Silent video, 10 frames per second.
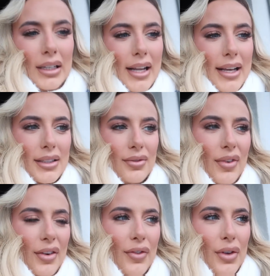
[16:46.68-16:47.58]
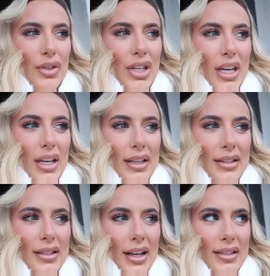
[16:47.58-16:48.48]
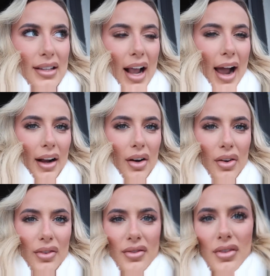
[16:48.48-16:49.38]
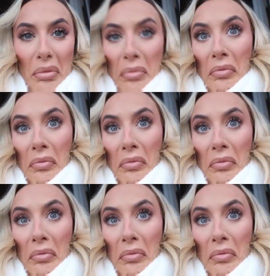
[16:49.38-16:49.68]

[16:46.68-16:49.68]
Les Refugees des Aiglons.